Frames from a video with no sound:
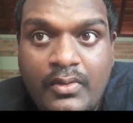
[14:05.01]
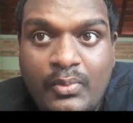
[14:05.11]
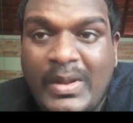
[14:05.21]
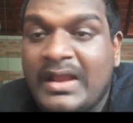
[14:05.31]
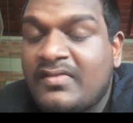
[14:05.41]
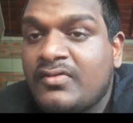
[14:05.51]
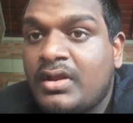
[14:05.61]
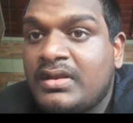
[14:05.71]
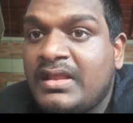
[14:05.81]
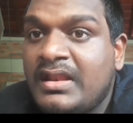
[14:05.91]
where it's
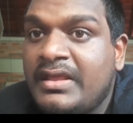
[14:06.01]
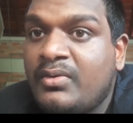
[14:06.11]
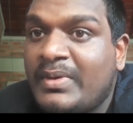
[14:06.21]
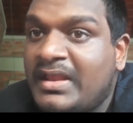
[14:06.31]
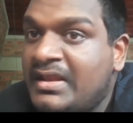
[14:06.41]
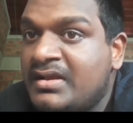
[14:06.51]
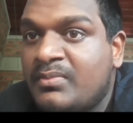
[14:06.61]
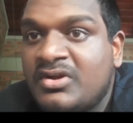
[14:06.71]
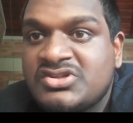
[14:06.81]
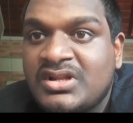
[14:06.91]
not dealing with any
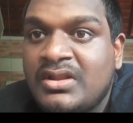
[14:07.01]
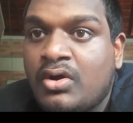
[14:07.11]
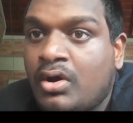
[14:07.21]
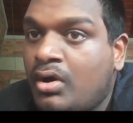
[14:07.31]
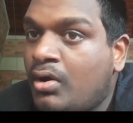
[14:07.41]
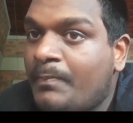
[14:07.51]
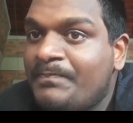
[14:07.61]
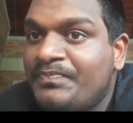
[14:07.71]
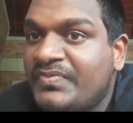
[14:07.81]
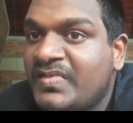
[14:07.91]
commercial or
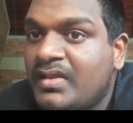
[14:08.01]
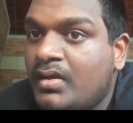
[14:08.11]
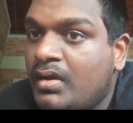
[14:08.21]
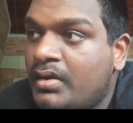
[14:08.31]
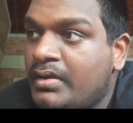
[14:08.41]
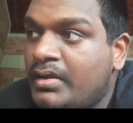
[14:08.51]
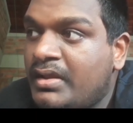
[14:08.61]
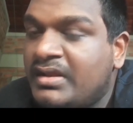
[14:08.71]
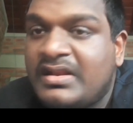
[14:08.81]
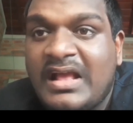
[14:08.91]

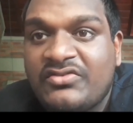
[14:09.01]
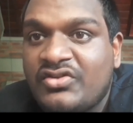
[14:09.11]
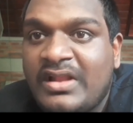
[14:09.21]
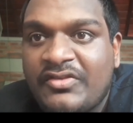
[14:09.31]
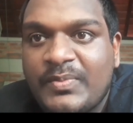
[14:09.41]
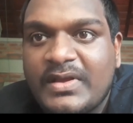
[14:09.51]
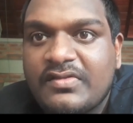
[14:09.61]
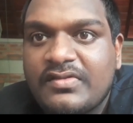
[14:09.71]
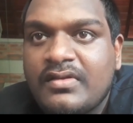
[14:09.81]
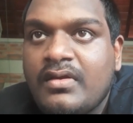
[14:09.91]
international
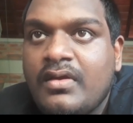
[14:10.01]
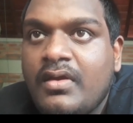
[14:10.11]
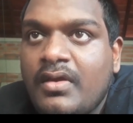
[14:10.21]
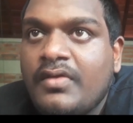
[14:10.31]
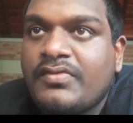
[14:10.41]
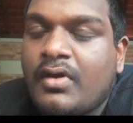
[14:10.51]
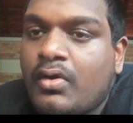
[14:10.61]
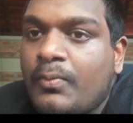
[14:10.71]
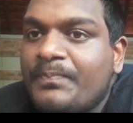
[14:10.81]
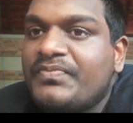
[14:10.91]
aspects.
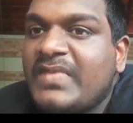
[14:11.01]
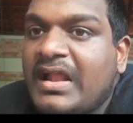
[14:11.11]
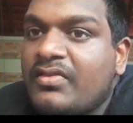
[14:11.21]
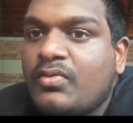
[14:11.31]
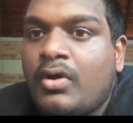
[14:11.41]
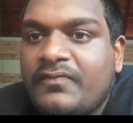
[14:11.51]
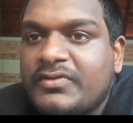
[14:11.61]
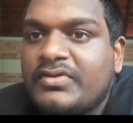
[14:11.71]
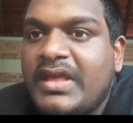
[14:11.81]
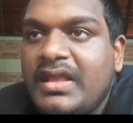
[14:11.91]
So that's all for
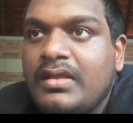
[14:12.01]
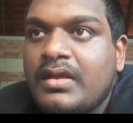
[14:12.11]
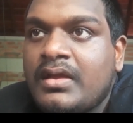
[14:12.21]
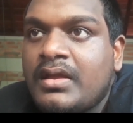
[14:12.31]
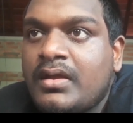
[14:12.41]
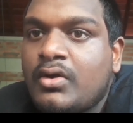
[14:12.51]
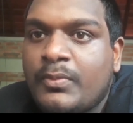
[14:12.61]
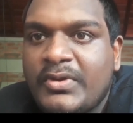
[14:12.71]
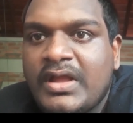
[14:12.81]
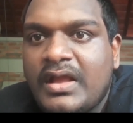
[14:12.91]
today.
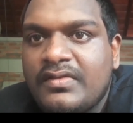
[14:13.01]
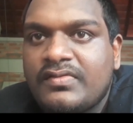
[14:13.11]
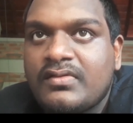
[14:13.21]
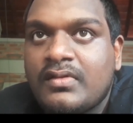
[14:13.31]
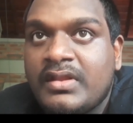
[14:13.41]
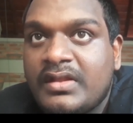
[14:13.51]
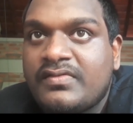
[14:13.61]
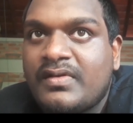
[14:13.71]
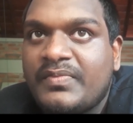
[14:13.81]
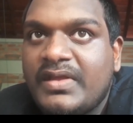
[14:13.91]
Hope you guys learned
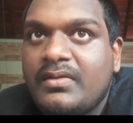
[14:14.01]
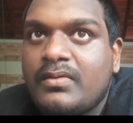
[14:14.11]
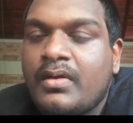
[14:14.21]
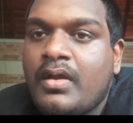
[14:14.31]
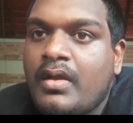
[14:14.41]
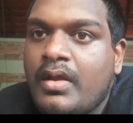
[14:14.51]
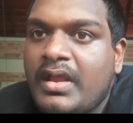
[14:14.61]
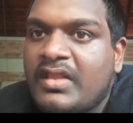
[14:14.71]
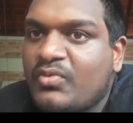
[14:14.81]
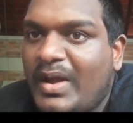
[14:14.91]
something.
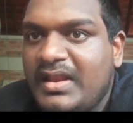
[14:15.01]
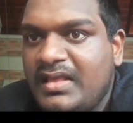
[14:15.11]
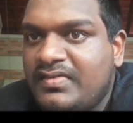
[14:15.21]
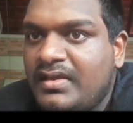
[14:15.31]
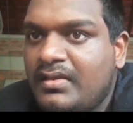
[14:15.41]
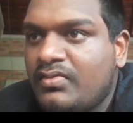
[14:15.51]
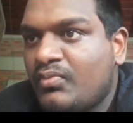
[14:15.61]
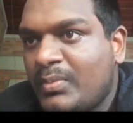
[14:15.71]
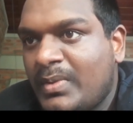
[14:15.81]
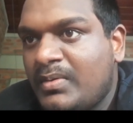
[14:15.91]
It's quite easy
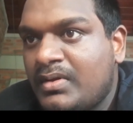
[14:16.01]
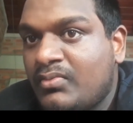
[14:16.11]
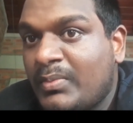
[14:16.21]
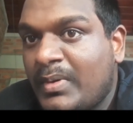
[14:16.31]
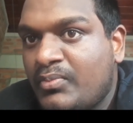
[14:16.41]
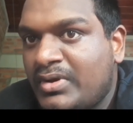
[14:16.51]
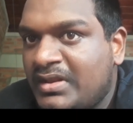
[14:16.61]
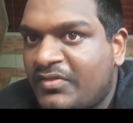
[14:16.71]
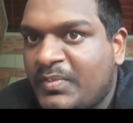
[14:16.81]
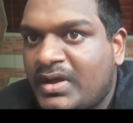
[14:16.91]
remembering
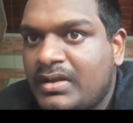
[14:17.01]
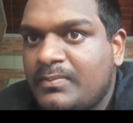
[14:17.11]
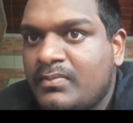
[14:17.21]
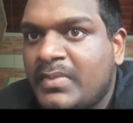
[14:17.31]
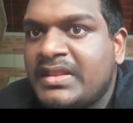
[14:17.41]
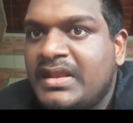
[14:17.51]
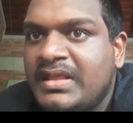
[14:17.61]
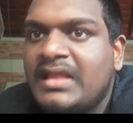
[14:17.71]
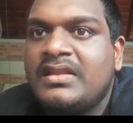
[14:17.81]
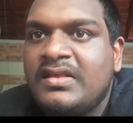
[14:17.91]
this part, but then
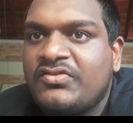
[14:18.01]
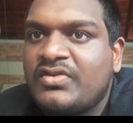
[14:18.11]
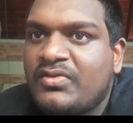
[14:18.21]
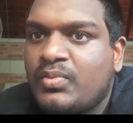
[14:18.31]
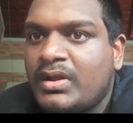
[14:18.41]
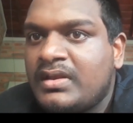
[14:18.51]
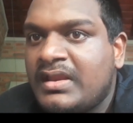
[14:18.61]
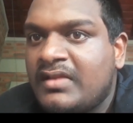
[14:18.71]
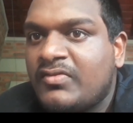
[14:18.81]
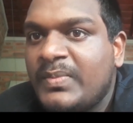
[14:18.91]
again, history is what
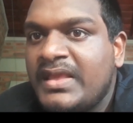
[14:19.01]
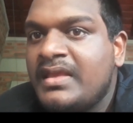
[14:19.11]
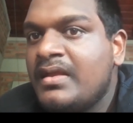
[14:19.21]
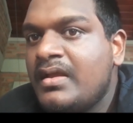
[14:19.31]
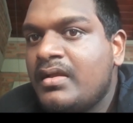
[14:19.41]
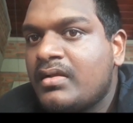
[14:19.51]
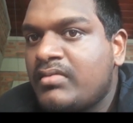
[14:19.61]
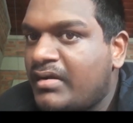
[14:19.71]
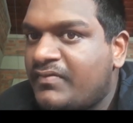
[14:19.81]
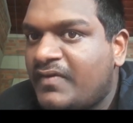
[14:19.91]
needs to be
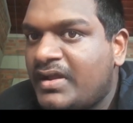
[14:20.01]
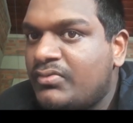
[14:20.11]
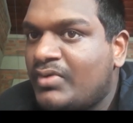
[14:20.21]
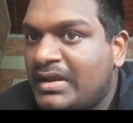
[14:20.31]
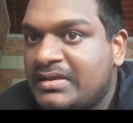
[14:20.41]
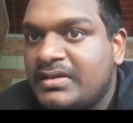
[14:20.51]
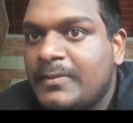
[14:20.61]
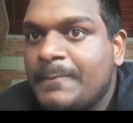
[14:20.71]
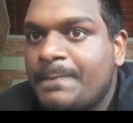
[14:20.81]
clarified right here.